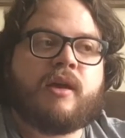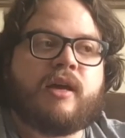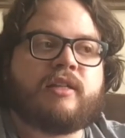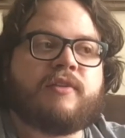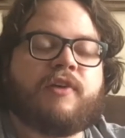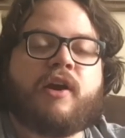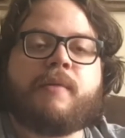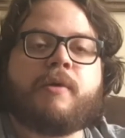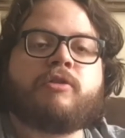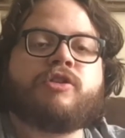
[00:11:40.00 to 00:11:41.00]
it's a very
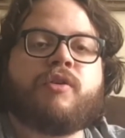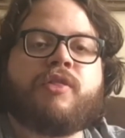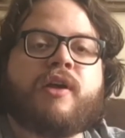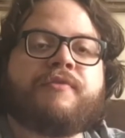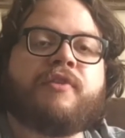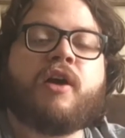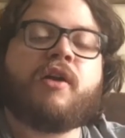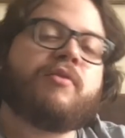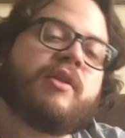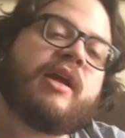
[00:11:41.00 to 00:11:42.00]
emotional thing for
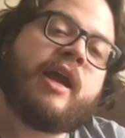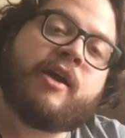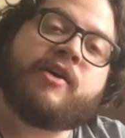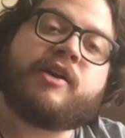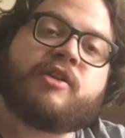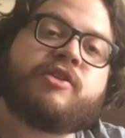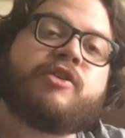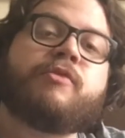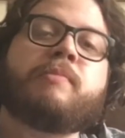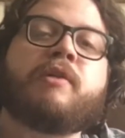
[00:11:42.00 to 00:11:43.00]
not only Harry to
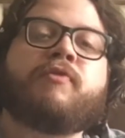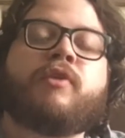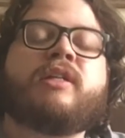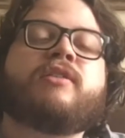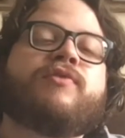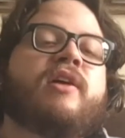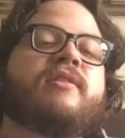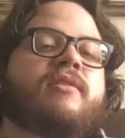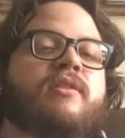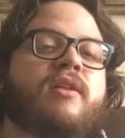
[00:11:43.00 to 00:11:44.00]
do, but for his
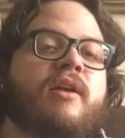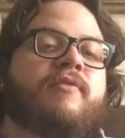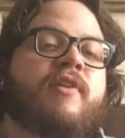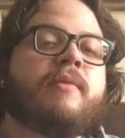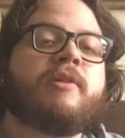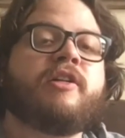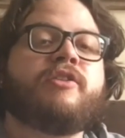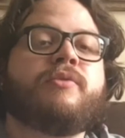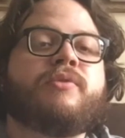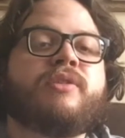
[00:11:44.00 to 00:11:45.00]
friends and family
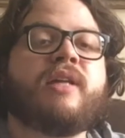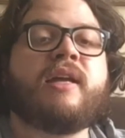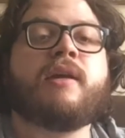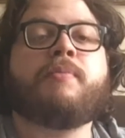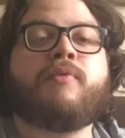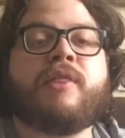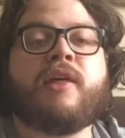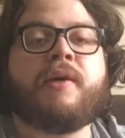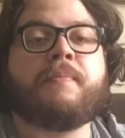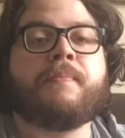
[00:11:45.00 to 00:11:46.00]
to stand up with
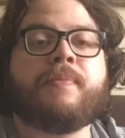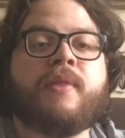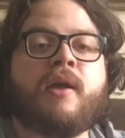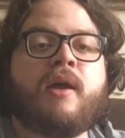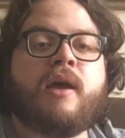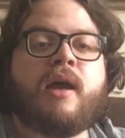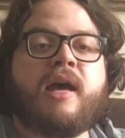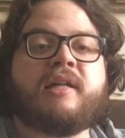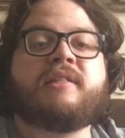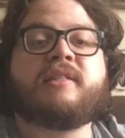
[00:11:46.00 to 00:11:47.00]
him
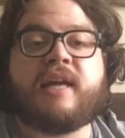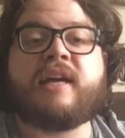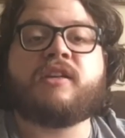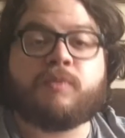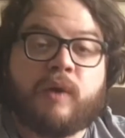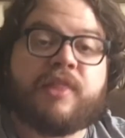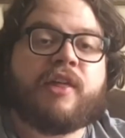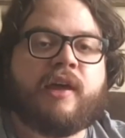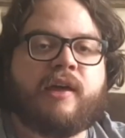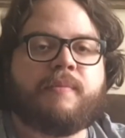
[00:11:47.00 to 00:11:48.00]
and stand with
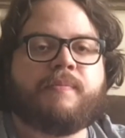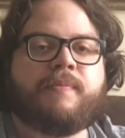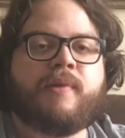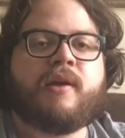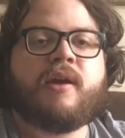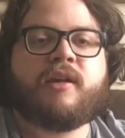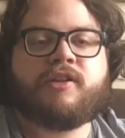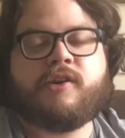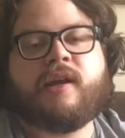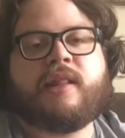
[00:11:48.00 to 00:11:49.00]
him
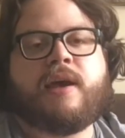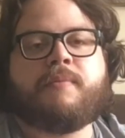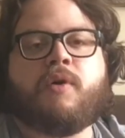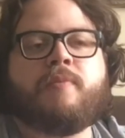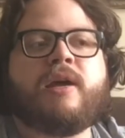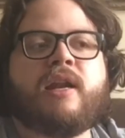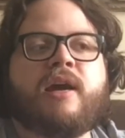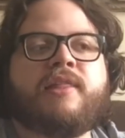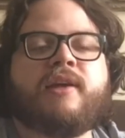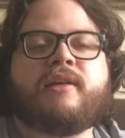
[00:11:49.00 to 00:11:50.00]
during that moment,
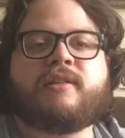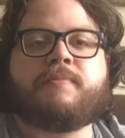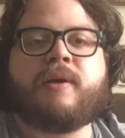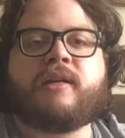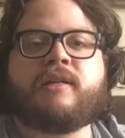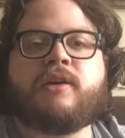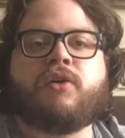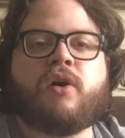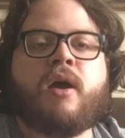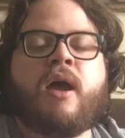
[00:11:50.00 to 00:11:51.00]
I think is a big
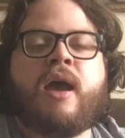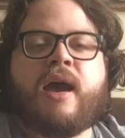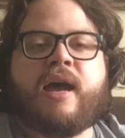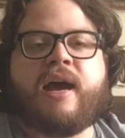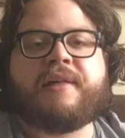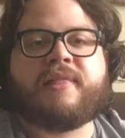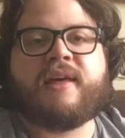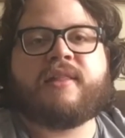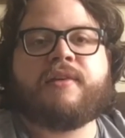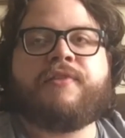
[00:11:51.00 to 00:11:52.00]
deal. And I
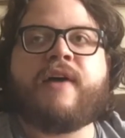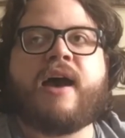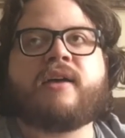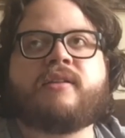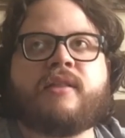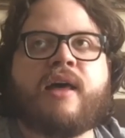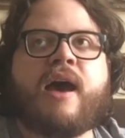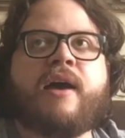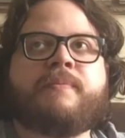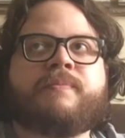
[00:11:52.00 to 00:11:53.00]
think the fact
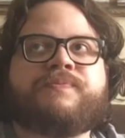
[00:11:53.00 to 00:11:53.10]
that